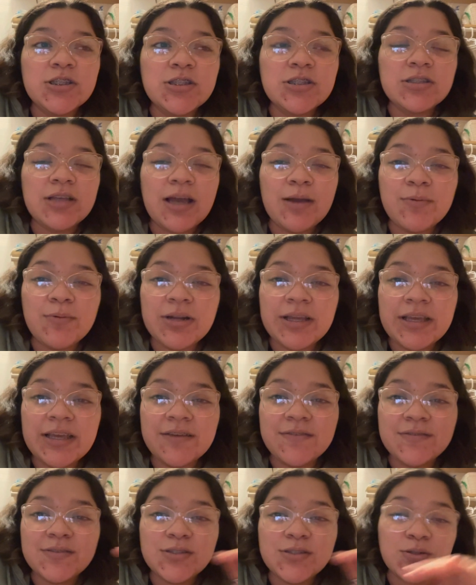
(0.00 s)
I want to
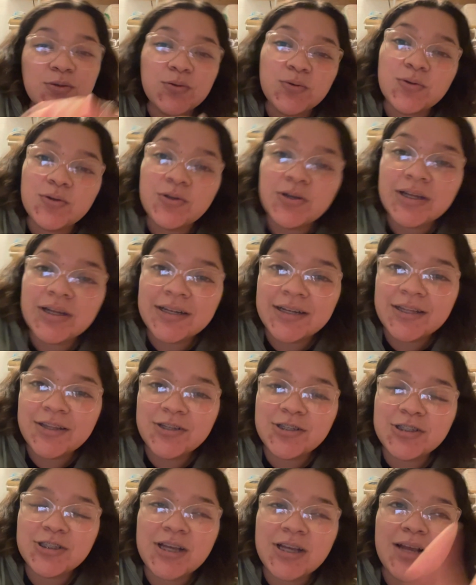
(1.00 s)
give school another
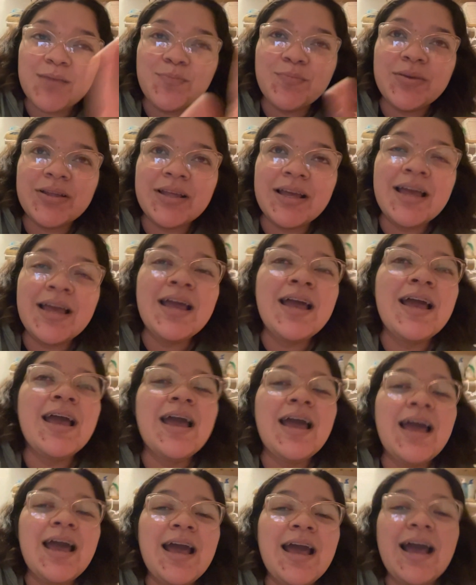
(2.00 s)
shot, but
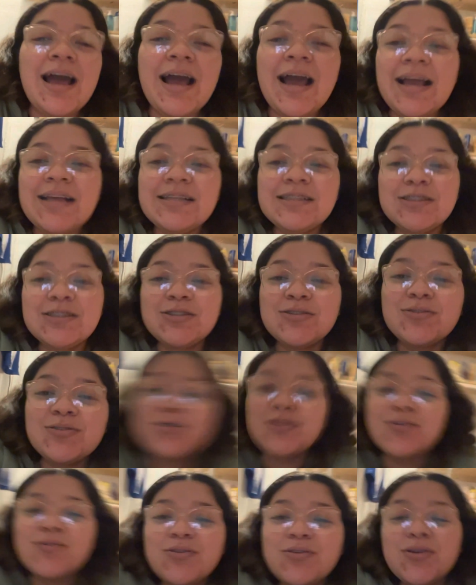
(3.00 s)
I still
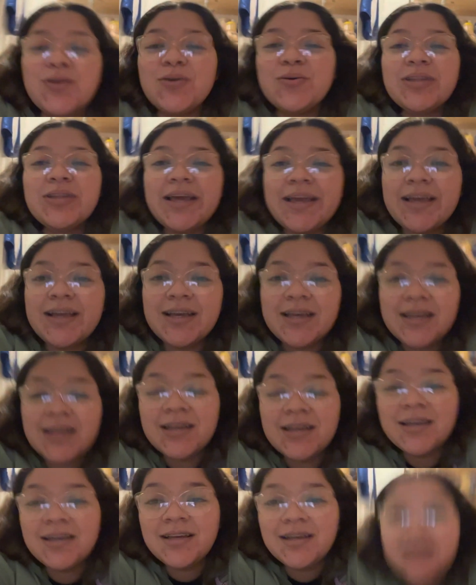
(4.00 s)
don't know like
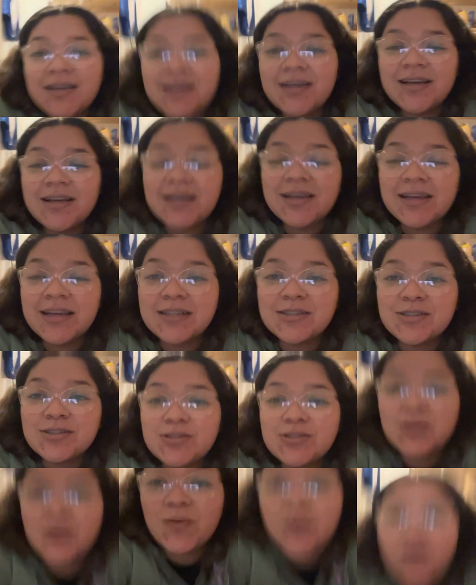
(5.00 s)
it's
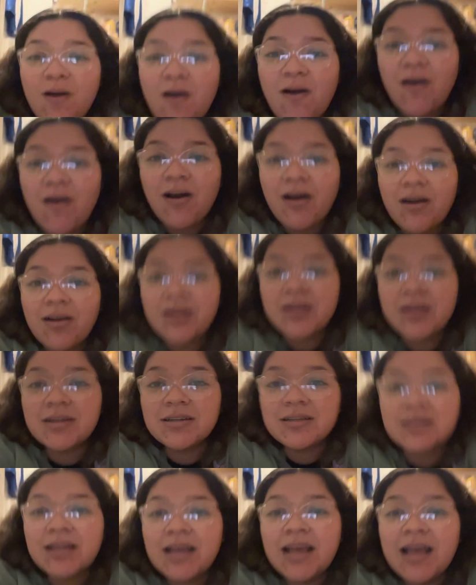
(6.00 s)
so
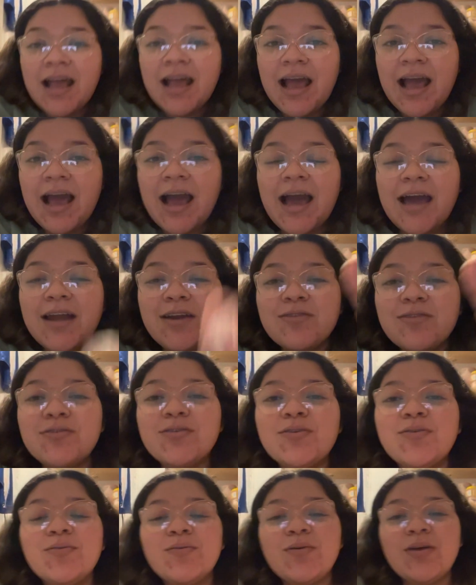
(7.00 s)
hard. I don't
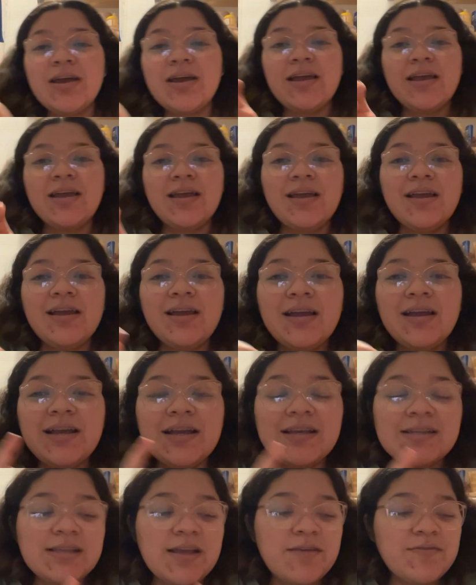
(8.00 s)
know
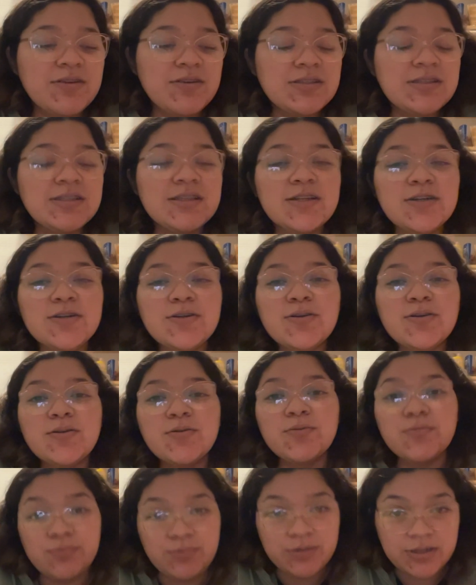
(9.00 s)
because I've considered
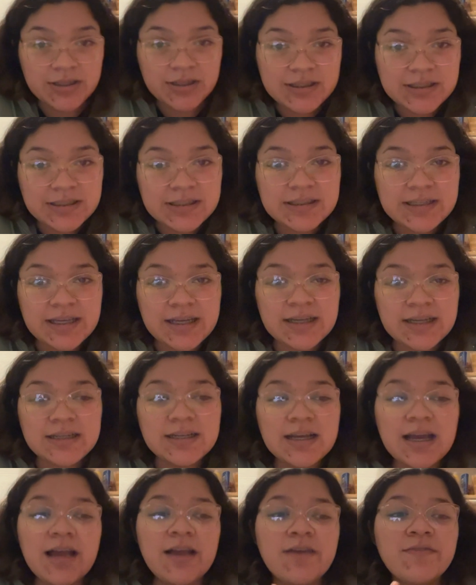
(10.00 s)
real estate.
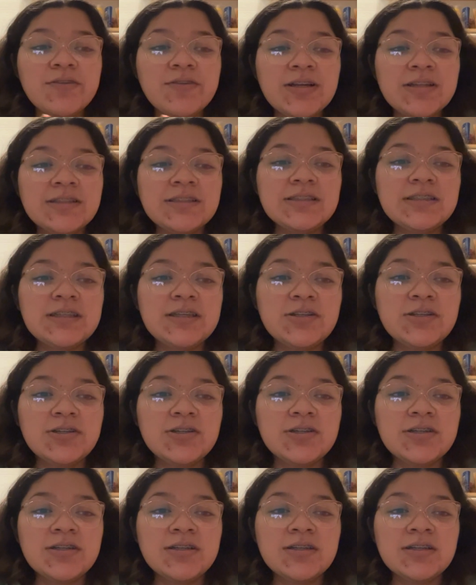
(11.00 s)
I've
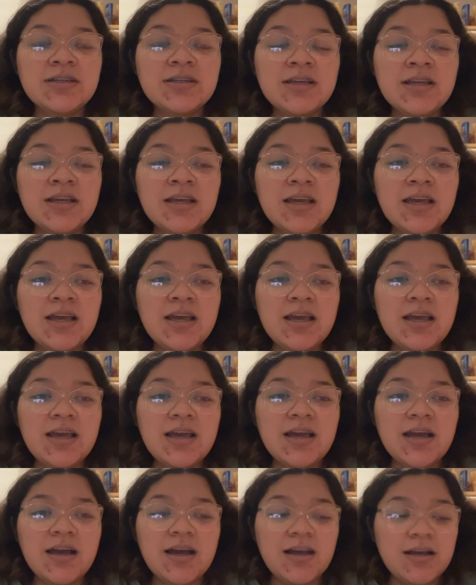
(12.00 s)
considered
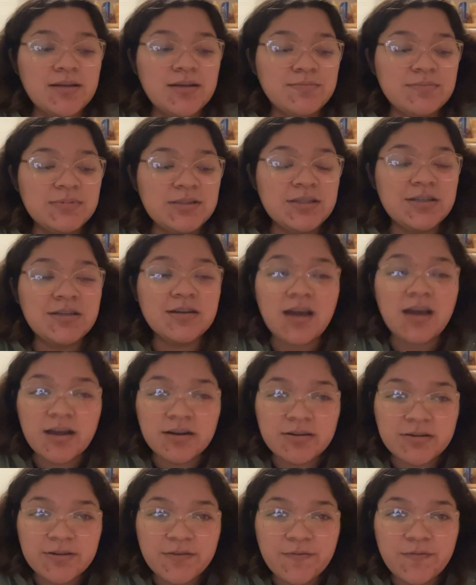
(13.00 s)
um,
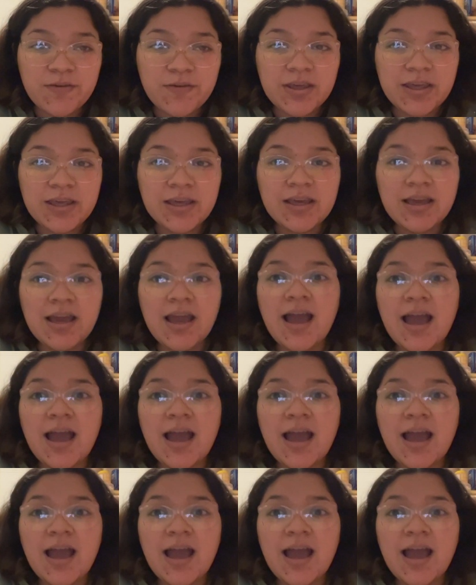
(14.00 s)
sonography.